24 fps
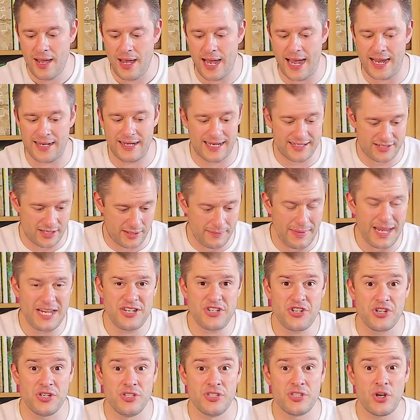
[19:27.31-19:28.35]
And as I
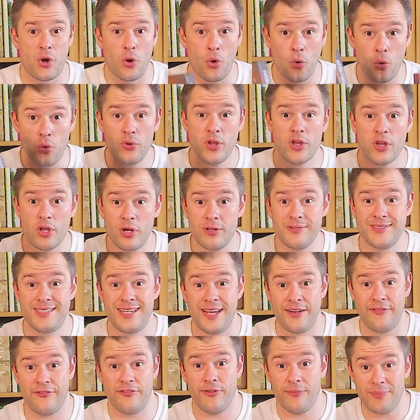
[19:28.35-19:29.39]
mentioned, all the
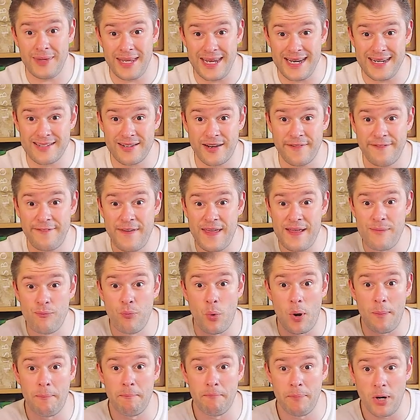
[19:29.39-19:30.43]
content from these could fit in
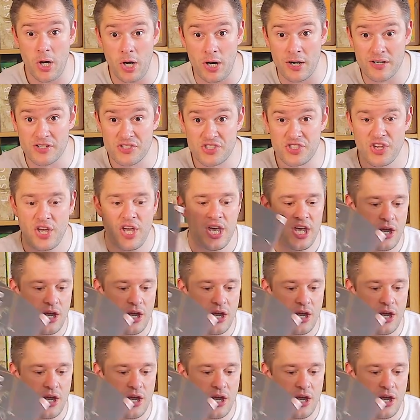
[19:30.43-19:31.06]
one box.